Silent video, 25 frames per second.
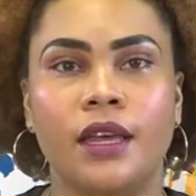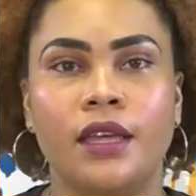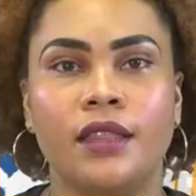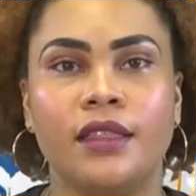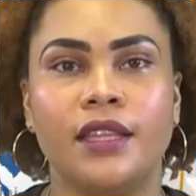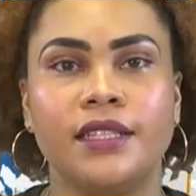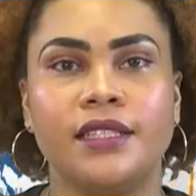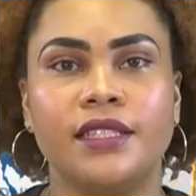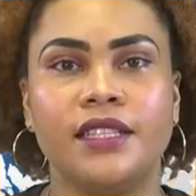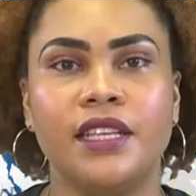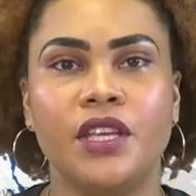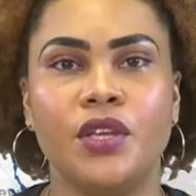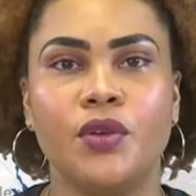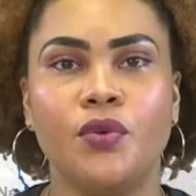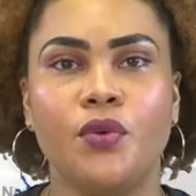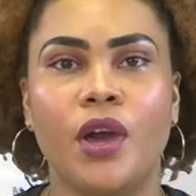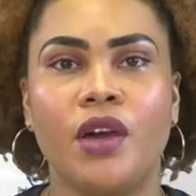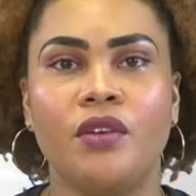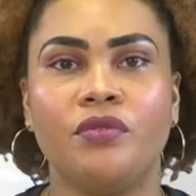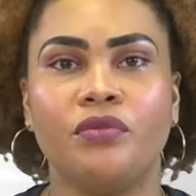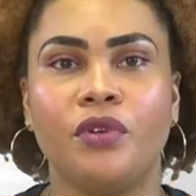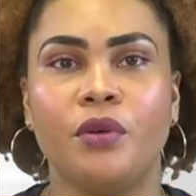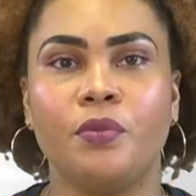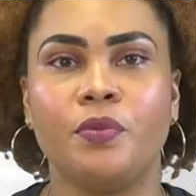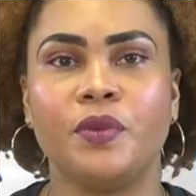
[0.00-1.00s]
The
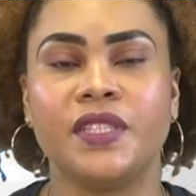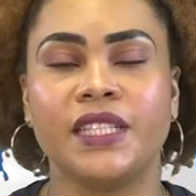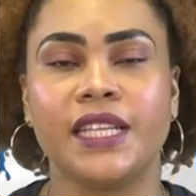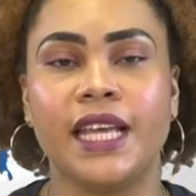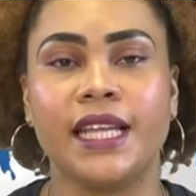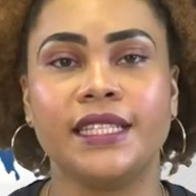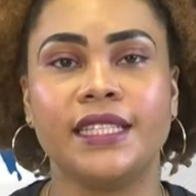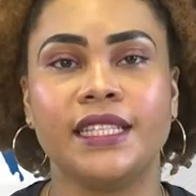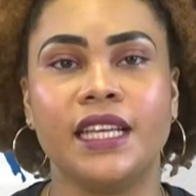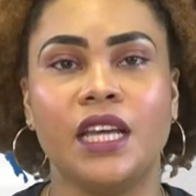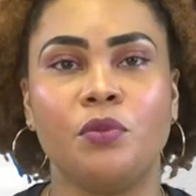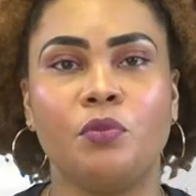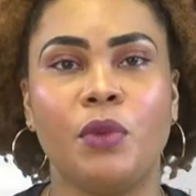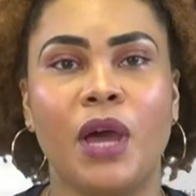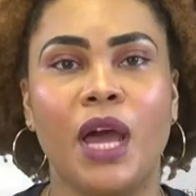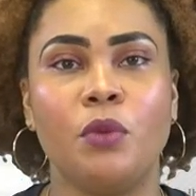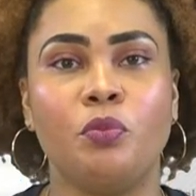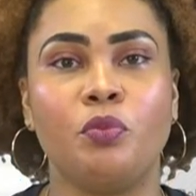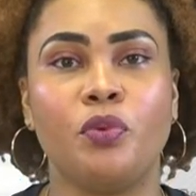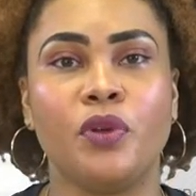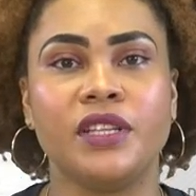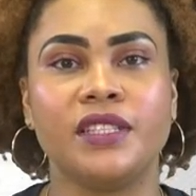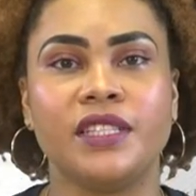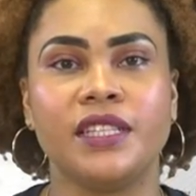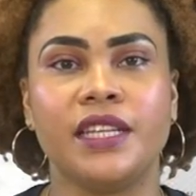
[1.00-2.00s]
TUF, represented by
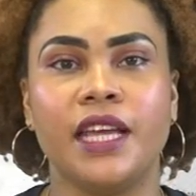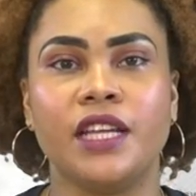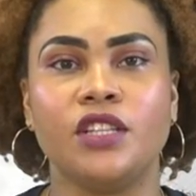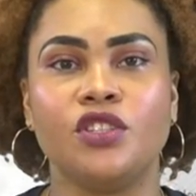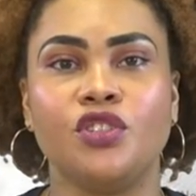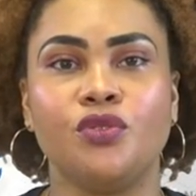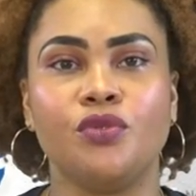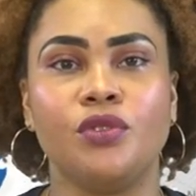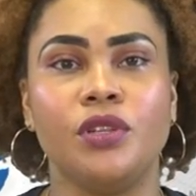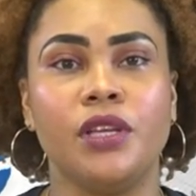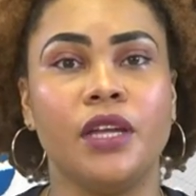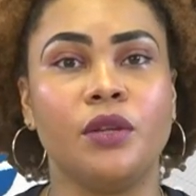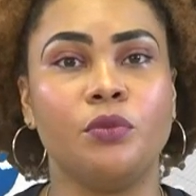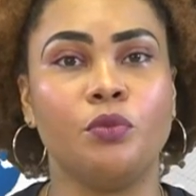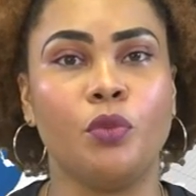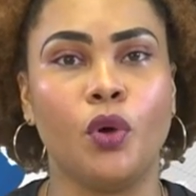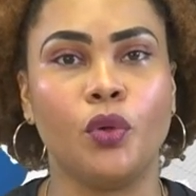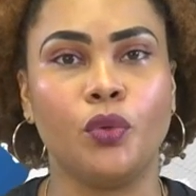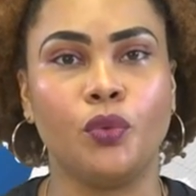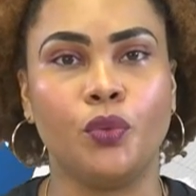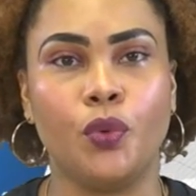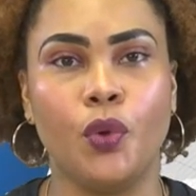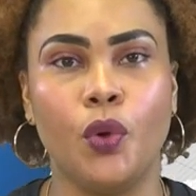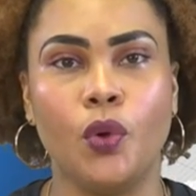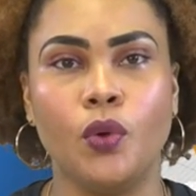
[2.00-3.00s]
President Julian
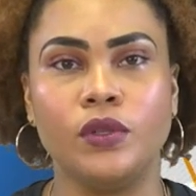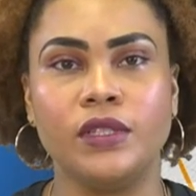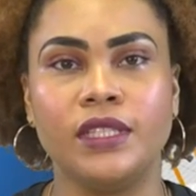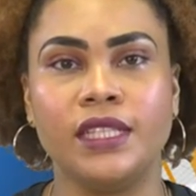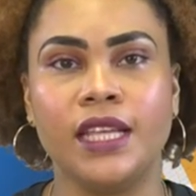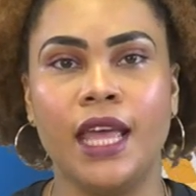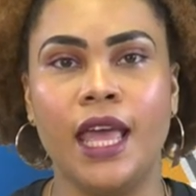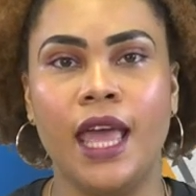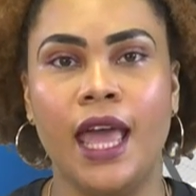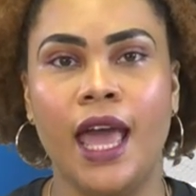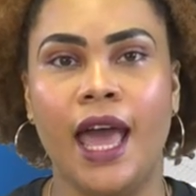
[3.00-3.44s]
Monrose,